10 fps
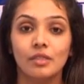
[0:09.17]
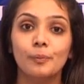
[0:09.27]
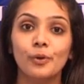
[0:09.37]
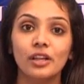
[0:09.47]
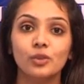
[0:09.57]

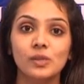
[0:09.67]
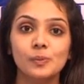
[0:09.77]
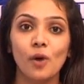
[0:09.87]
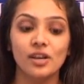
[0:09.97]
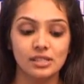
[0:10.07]
The breadth
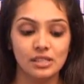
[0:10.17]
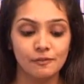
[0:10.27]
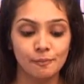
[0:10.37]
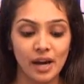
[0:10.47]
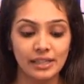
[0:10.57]
was
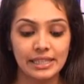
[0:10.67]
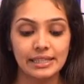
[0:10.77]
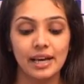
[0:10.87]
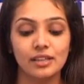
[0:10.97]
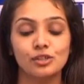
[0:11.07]
positive
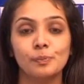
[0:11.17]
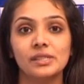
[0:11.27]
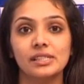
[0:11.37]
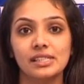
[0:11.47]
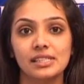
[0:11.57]
partly thanks to
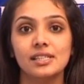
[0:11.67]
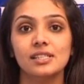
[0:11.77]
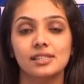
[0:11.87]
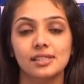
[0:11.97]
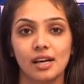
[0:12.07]

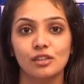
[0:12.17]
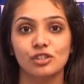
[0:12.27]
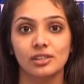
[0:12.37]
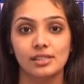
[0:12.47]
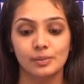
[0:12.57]
persistent
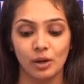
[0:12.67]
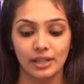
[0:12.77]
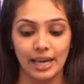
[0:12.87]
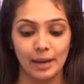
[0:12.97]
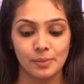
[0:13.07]
surge in the
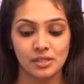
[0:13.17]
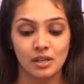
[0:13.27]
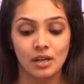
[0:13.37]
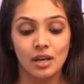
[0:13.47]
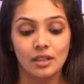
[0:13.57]
small
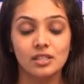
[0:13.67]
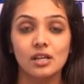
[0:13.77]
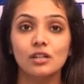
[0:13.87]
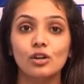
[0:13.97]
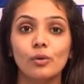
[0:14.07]
caps. The
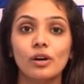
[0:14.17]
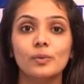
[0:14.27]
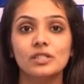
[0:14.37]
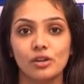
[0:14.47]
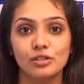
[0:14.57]

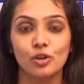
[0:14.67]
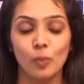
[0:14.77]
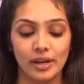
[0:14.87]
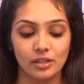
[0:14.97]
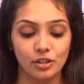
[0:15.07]
turnover was also
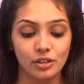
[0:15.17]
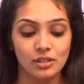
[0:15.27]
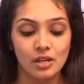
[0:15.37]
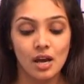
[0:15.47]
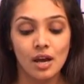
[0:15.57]
quite good.